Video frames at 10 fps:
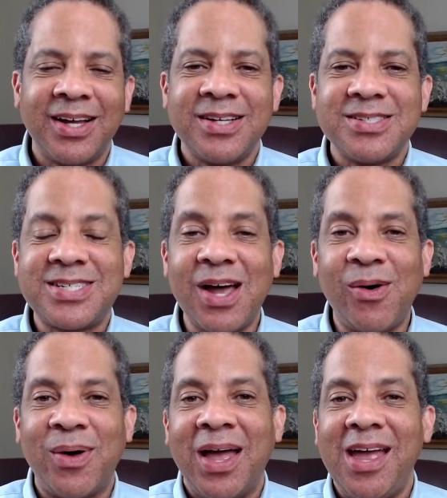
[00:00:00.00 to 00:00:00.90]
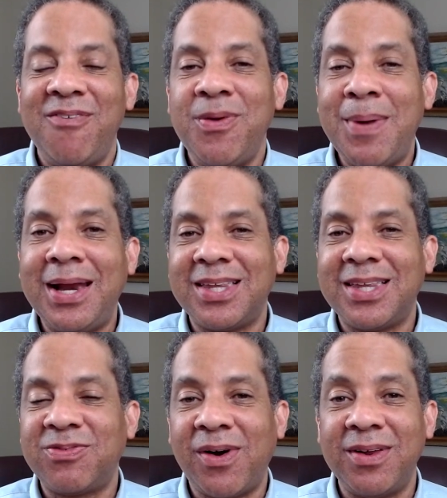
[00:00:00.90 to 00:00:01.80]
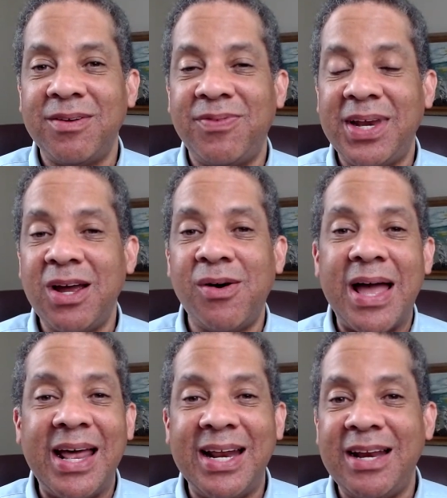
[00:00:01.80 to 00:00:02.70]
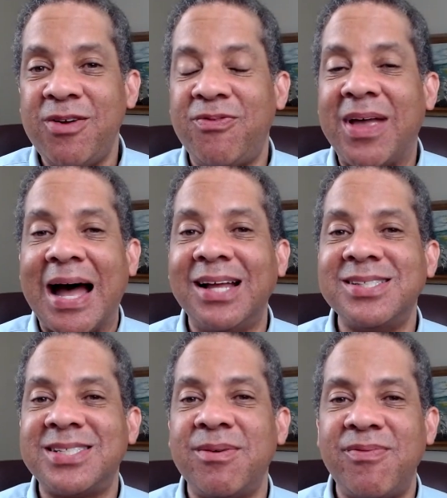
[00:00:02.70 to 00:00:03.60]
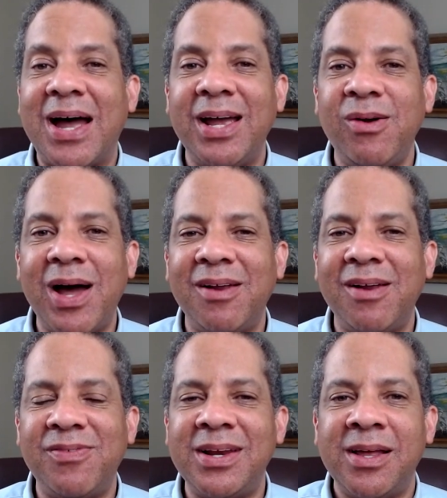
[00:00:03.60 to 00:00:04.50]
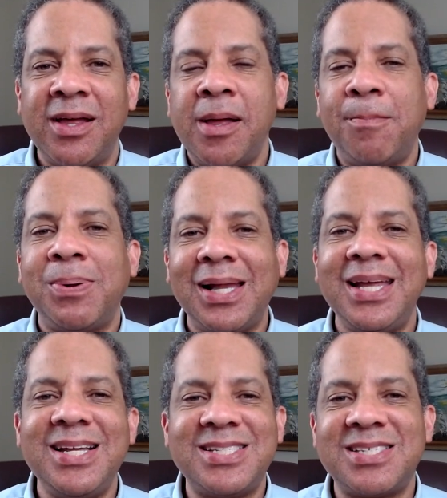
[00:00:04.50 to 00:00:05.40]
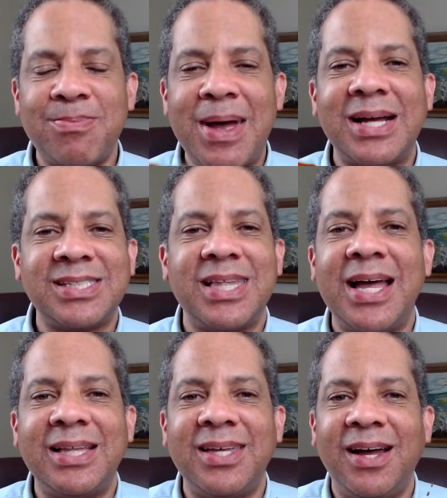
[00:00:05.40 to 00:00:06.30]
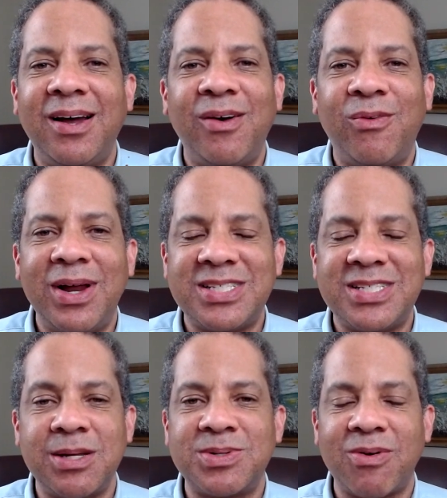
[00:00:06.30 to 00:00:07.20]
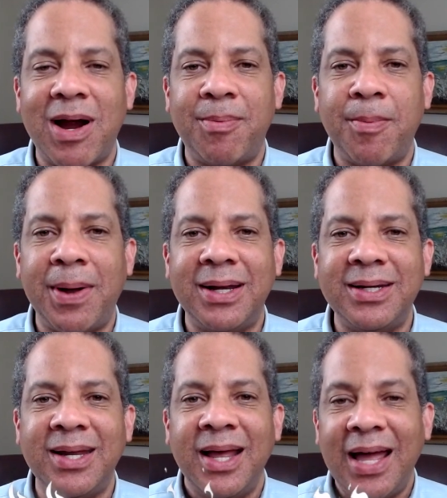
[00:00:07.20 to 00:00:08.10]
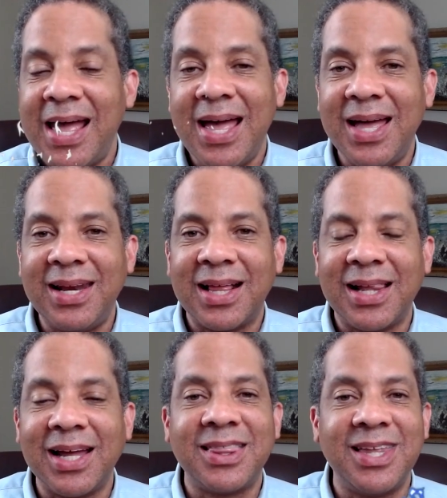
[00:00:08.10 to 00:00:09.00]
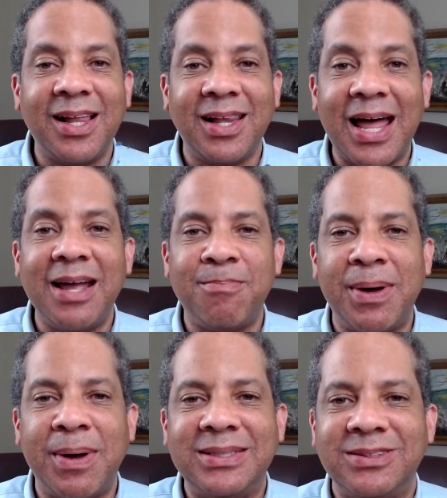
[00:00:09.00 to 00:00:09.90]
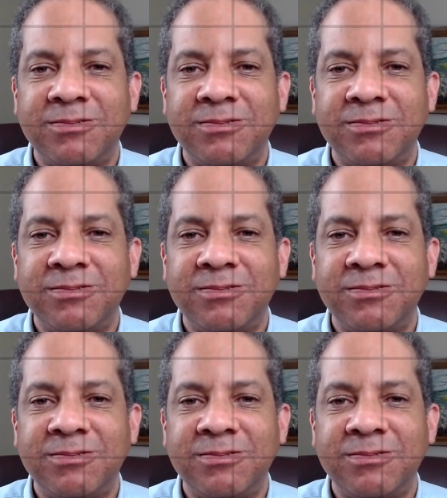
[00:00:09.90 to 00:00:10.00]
So, if you made it this far of the video and you've gotten some value out of it, please smash that red subscriber button and click the like button.